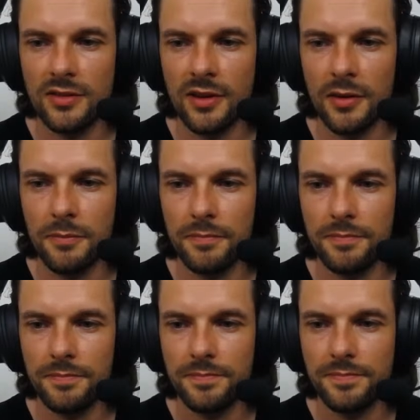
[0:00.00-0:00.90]

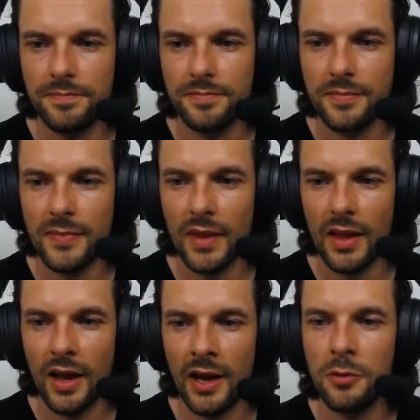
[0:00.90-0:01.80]

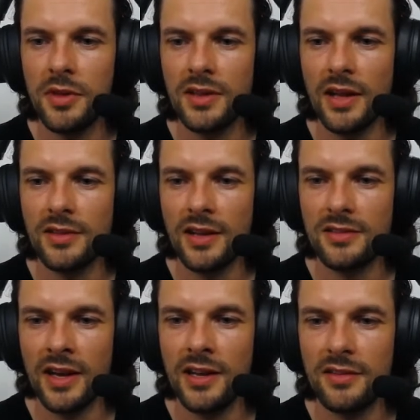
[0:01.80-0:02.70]
I don't think that that's
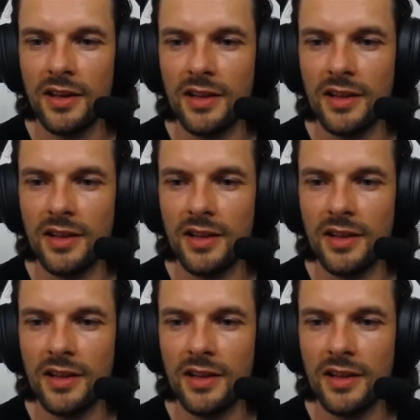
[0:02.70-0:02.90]
anything